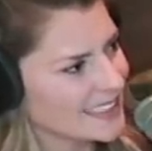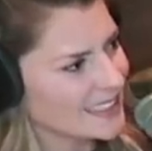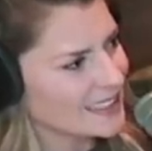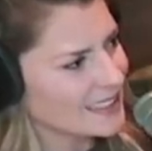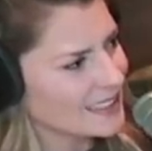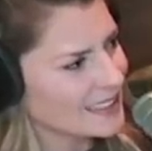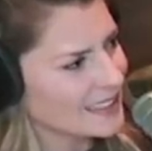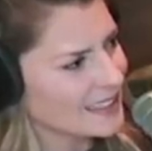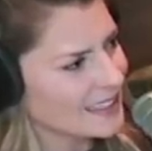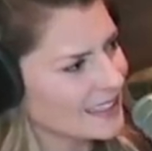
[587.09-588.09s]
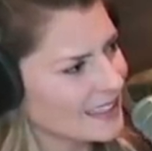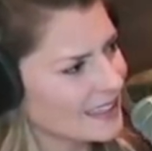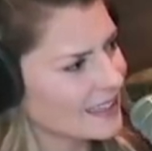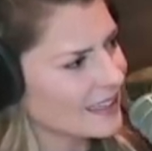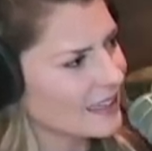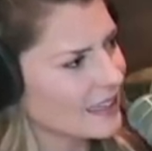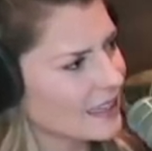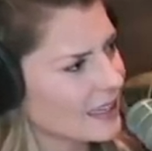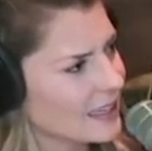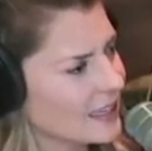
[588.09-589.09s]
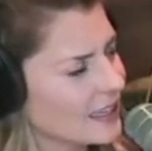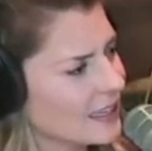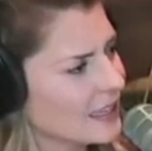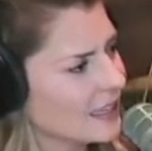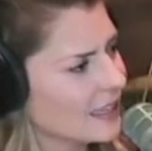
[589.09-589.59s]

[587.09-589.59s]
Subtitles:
No words are spoken by the person on screen.